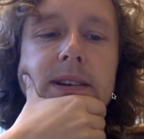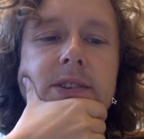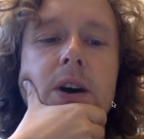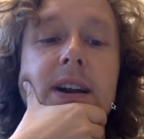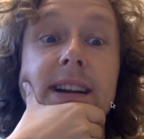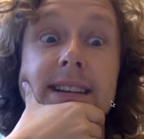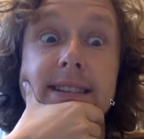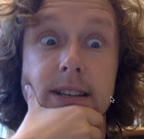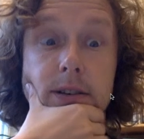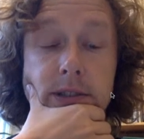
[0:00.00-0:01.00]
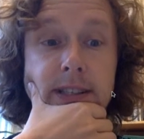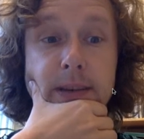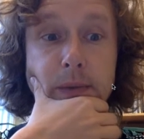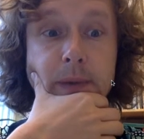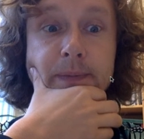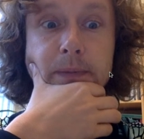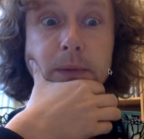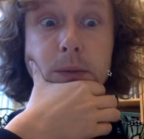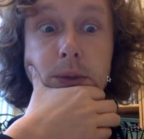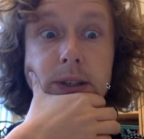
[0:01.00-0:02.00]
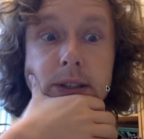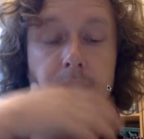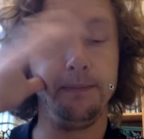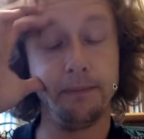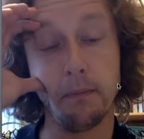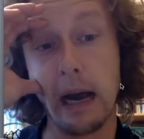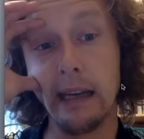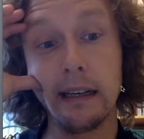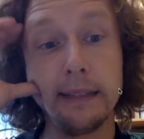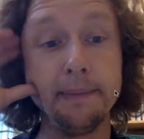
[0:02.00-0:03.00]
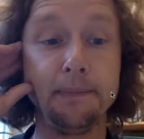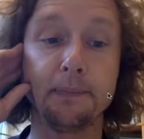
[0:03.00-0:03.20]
not an easy concept, to put it mildly.